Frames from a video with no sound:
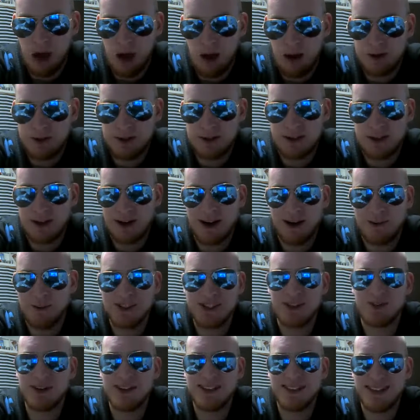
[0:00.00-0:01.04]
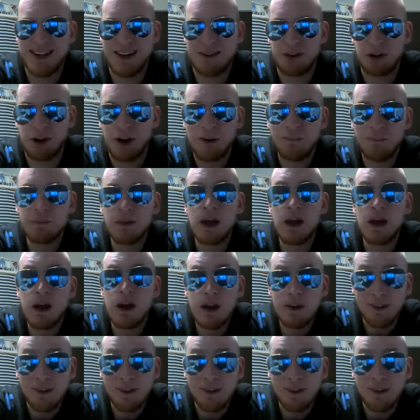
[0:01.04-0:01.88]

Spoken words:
yeah, sorry, I almost said Resident Evil.